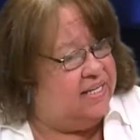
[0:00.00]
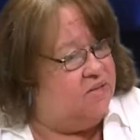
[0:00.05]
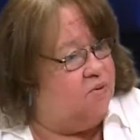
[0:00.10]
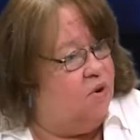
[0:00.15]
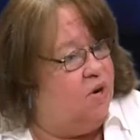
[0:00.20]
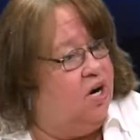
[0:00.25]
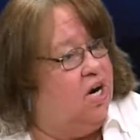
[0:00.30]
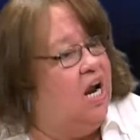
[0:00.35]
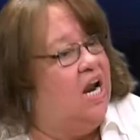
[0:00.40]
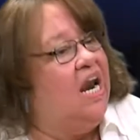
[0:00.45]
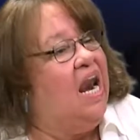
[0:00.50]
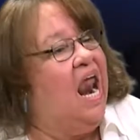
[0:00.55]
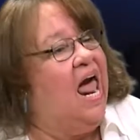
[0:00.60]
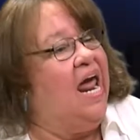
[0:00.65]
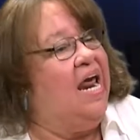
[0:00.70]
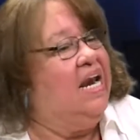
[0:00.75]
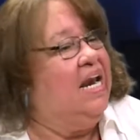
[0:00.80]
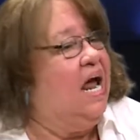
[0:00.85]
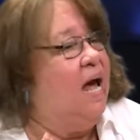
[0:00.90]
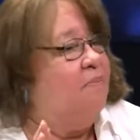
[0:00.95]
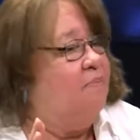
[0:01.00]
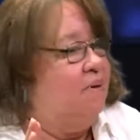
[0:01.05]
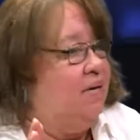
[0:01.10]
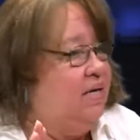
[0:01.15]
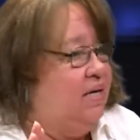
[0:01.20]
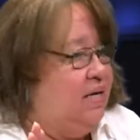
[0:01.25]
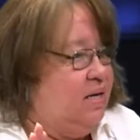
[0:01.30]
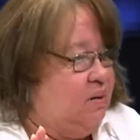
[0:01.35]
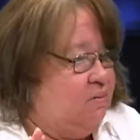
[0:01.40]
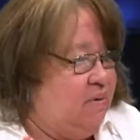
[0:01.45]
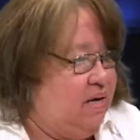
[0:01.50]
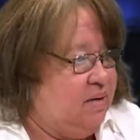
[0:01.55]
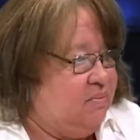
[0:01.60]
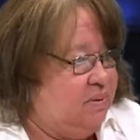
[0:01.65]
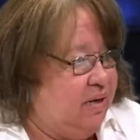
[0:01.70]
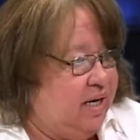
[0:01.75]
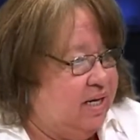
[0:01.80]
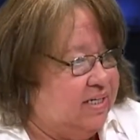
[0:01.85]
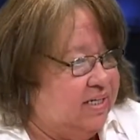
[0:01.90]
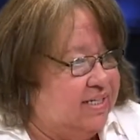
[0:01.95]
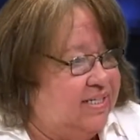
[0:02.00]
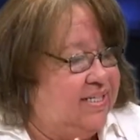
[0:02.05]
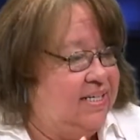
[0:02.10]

We're going to lighten up a little bit because it's